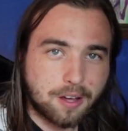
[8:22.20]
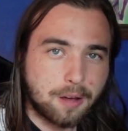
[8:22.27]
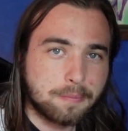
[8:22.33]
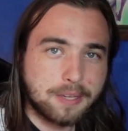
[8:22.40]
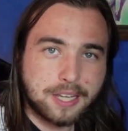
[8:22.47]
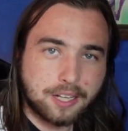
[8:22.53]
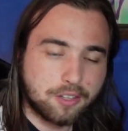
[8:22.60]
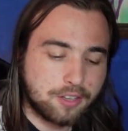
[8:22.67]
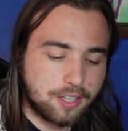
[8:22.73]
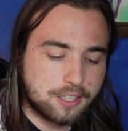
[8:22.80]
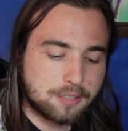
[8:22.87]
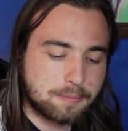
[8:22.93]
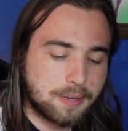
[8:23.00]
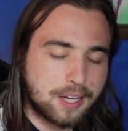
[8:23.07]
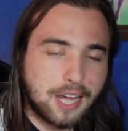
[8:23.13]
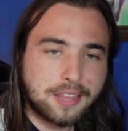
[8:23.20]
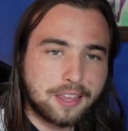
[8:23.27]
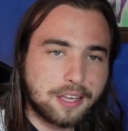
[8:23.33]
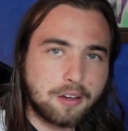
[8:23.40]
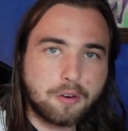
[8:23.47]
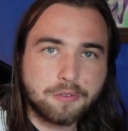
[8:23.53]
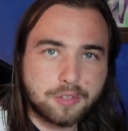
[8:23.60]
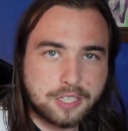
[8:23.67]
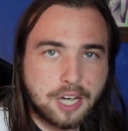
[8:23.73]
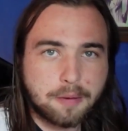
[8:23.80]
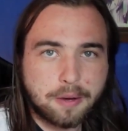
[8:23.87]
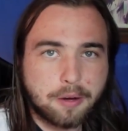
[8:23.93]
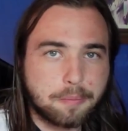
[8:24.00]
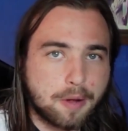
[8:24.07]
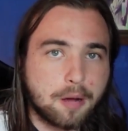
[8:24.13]
a beginner list, but I think over
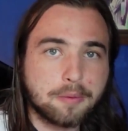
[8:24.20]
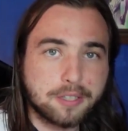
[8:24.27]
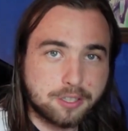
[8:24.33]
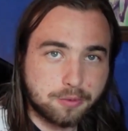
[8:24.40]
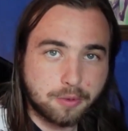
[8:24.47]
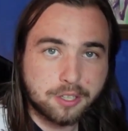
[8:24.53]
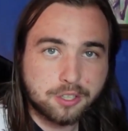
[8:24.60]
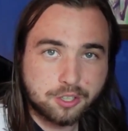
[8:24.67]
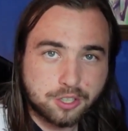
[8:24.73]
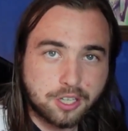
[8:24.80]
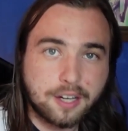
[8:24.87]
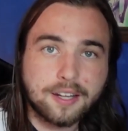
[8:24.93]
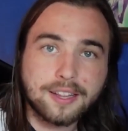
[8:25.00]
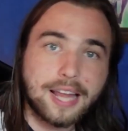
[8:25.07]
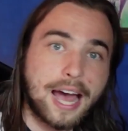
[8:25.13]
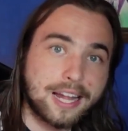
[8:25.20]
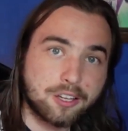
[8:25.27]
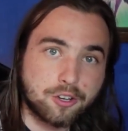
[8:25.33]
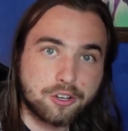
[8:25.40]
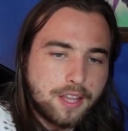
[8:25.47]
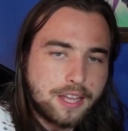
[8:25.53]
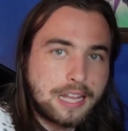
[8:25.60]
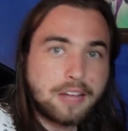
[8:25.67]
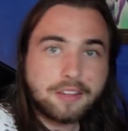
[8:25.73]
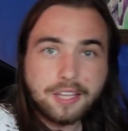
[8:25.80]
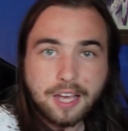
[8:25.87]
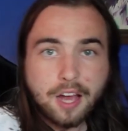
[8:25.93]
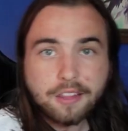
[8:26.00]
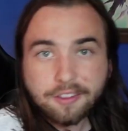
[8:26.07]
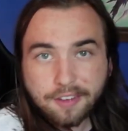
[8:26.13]
time I'll probably switch to ladder. And now
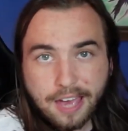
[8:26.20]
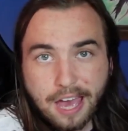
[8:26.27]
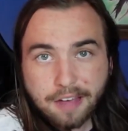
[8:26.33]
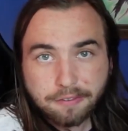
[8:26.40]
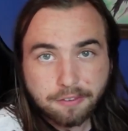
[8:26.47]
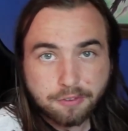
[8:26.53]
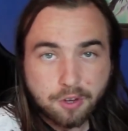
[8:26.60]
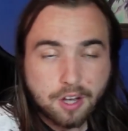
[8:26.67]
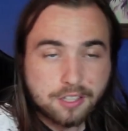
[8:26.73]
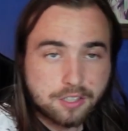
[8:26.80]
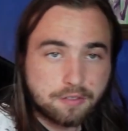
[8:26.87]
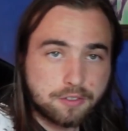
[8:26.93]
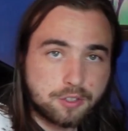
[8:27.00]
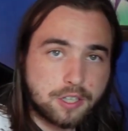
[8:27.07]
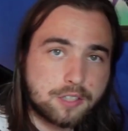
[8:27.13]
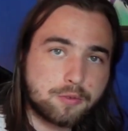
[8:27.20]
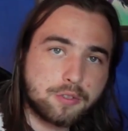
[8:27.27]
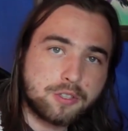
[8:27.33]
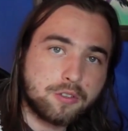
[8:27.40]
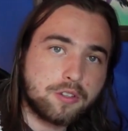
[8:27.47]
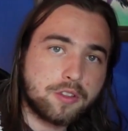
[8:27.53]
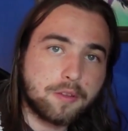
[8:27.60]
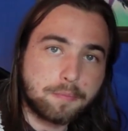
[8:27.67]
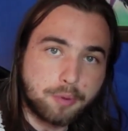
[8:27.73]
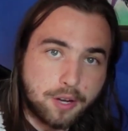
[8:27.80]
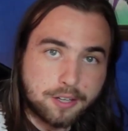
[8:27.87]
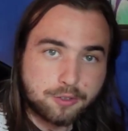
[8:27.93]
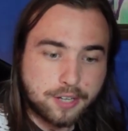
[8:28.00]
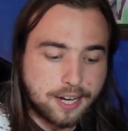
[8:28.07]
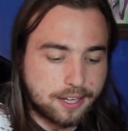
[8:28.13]
the other half of crossover dress, which are the
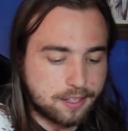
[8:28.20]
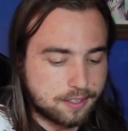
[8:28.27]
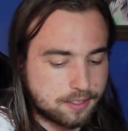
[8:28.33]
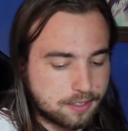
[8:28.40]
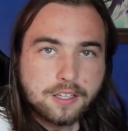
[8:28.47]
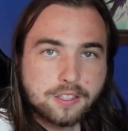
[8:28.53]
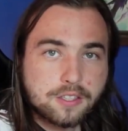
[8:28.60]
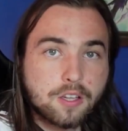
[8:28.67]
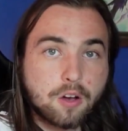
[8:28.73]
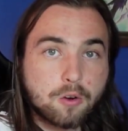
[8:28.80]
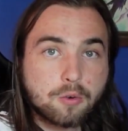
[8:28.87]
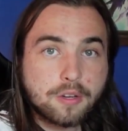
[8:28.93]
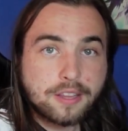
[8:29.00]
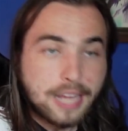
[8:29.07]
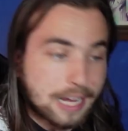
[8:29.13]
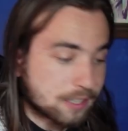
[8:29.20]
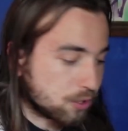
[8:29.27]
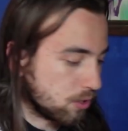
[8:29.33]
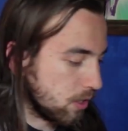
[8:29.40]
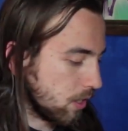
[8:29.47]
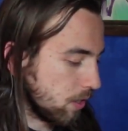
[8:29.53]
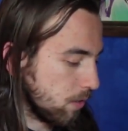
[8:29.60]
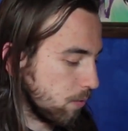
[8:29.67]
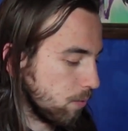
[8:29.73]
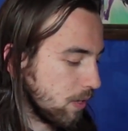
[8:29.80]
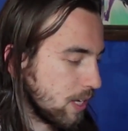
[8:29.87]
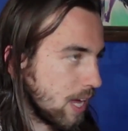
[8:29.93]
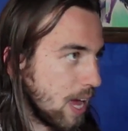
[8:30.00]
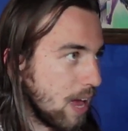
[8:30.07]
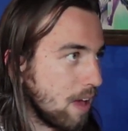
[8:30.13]
prayer dragons. So naturally
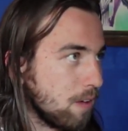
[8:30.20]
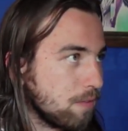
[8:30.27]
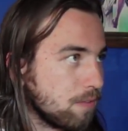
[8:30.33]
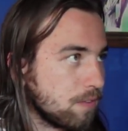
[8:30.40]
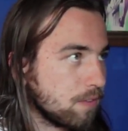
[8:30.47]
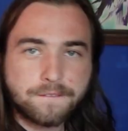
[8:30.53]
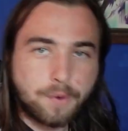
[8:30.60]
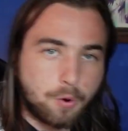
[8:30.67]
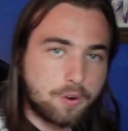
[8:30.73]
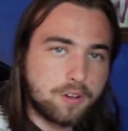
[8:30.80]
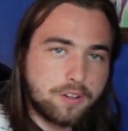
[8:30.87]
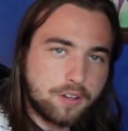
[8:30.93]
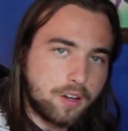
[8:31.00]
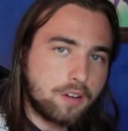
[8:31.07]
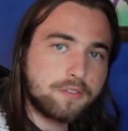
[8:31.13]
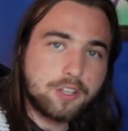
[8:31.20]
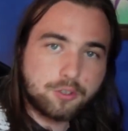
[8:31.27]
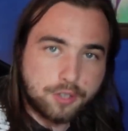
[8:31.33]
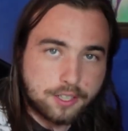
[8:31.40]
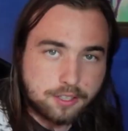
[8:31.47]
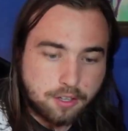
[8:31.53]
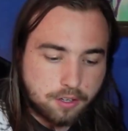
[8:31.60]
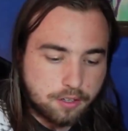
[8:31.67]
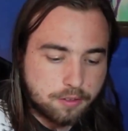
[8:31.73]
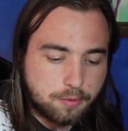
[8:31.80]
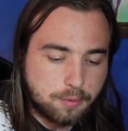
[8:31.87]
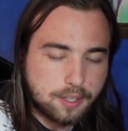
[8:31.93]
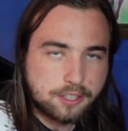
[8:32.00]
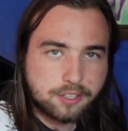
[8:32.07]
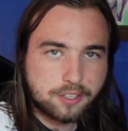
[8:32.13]
we have 4 of the Trickstar,
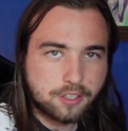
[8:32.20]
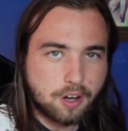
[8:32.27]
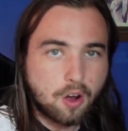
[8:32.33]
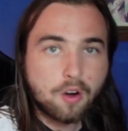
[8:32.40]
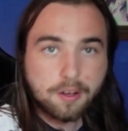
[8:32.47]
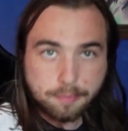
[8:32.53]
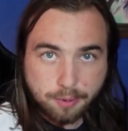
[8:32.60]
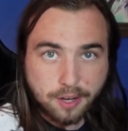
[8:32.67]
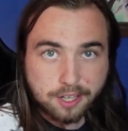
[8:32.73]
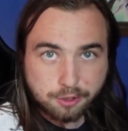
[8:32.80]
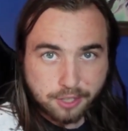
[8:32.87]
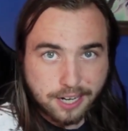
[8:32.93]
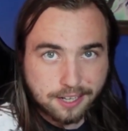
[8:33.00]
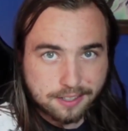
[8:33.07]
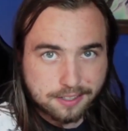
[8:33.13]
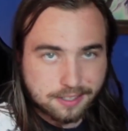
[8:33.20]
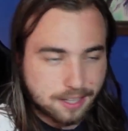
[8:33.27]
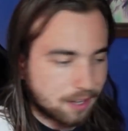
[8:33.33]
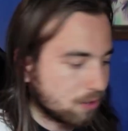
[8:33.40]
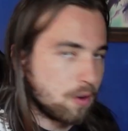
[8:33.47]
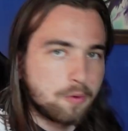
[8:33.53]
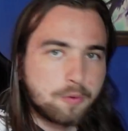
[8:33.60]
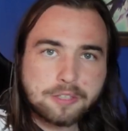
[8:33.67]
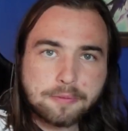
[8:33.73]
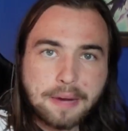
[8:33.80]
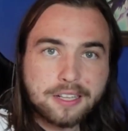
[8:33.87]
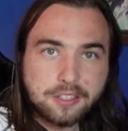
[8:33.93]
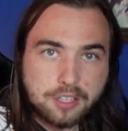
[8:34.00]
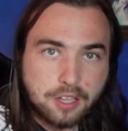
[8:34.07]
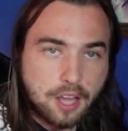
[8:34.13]
which are prayer dragons now, which
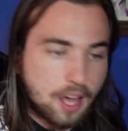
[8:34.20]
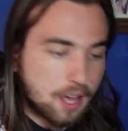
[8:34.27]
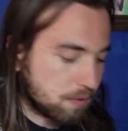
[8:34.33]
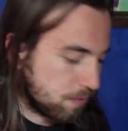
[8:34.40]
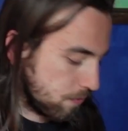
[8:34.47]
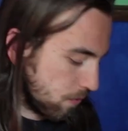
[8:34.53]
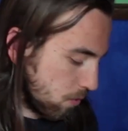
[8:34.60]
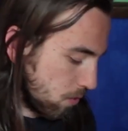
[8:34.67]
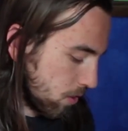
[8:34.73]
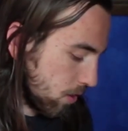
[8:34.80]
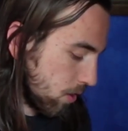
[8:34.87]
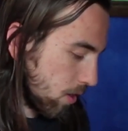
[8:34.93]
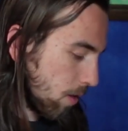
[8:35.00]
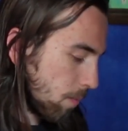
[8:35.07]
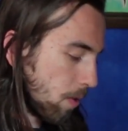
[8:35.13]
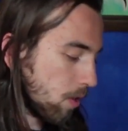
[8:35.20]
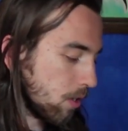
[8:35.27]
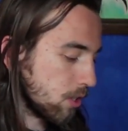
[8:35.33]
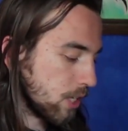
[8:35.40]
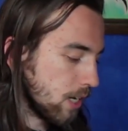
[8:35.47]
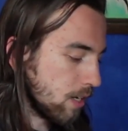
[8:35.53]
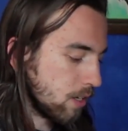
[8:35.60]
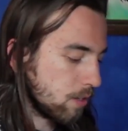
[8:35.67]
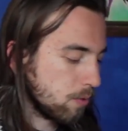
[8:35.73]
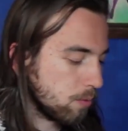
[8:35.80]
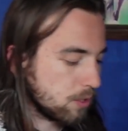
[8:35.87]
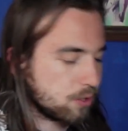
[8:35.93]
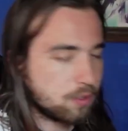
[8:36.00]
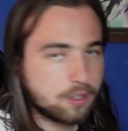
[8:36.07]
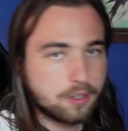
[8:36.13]
matters a lot for Aparajaya,
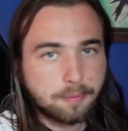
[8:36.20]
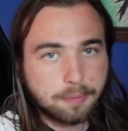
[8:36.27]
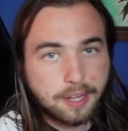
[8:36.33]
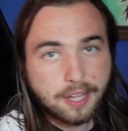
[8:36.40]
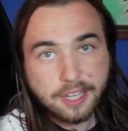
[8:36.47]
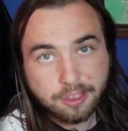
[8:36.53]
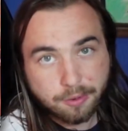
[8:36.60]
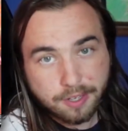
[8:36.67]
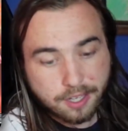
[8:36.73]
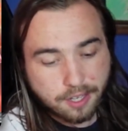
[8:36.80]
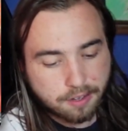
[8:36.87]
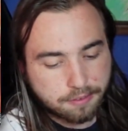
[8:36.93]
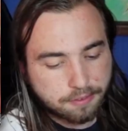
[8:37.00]
which we're playing 3 of,